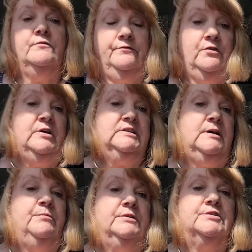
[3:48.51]
for
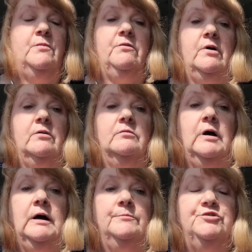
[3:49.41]
example, tomorrow
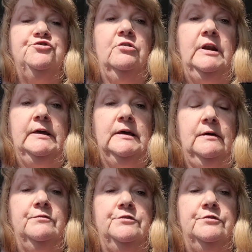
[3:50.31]
I'm struggling
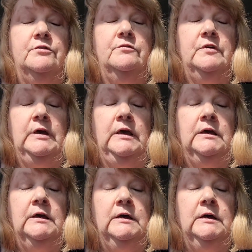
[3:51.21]
getting through the